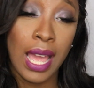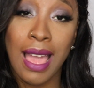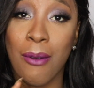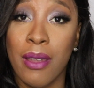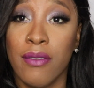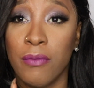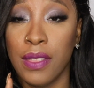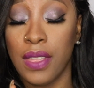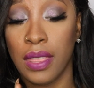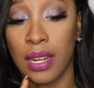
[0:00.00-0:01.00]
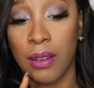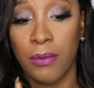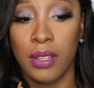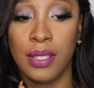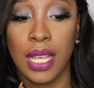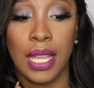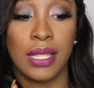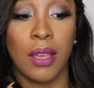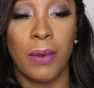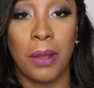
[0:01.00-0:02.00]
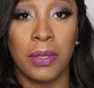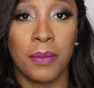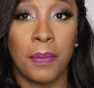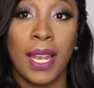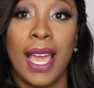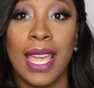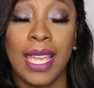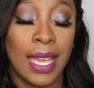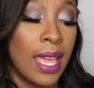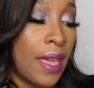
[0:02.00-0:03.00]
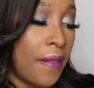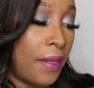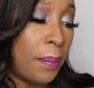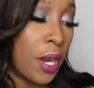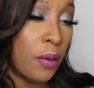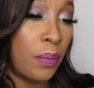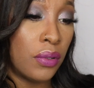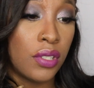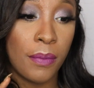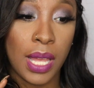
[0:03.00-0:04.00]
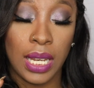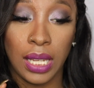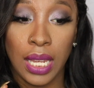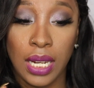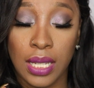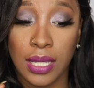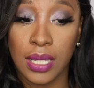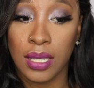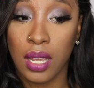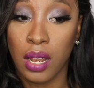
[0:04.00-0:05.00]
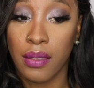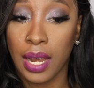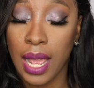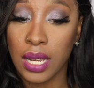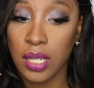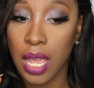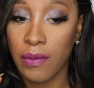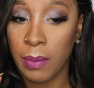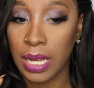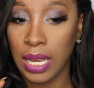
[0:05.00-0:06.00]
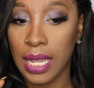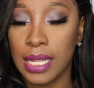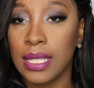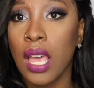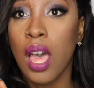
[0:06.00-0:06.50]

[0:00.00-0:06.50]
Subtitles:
However, one thing that I will say is that when I was applying the purple to my lid, because that's the color that I actually have on my lids,